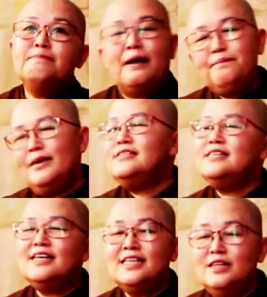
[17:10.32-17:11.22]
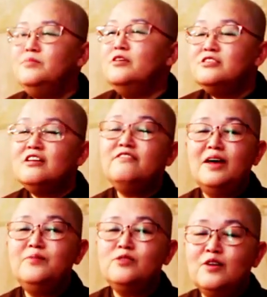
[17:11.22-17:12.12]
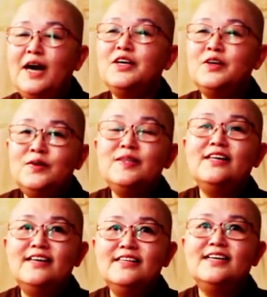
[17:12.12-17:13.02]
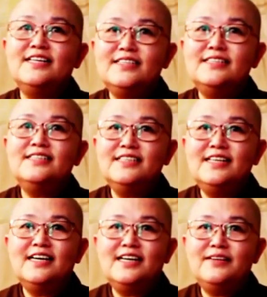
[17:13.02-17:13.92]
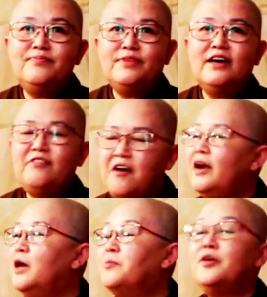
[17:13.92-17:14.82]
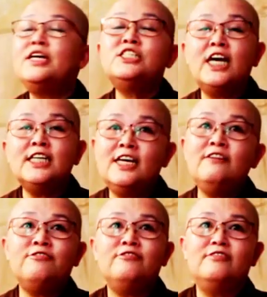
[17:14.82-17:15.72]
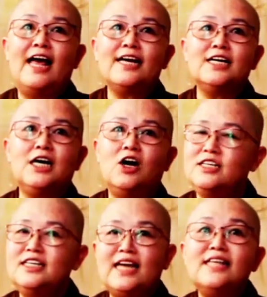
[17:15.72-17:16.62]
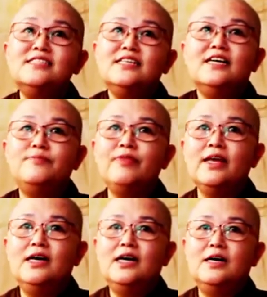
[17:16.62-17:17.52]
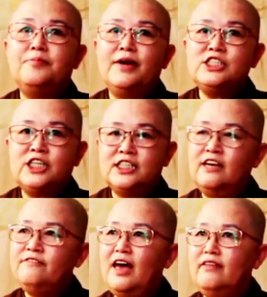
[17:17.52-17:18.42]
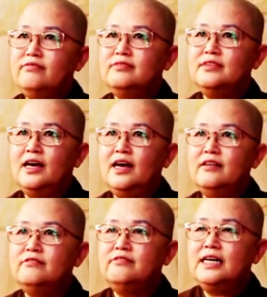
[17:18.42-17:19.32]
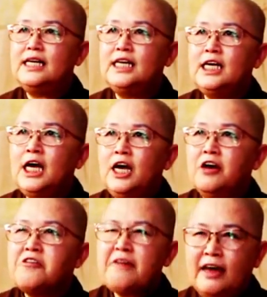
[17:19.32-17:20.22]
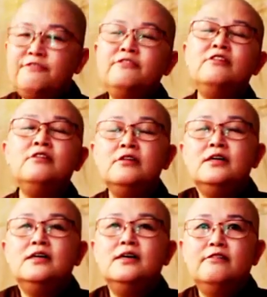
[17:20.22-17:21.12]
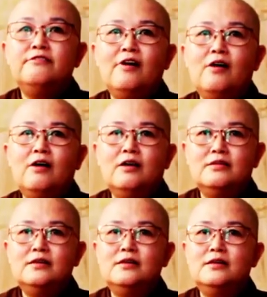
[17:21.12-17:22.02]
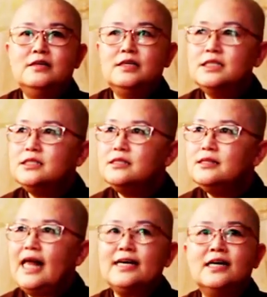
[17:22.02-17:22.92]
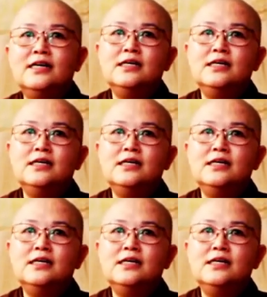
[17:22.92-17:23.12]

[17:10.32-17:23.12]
But basically, the most of them quite good. They're very appreciative, like all the nuns here, appreciative and really grateful for like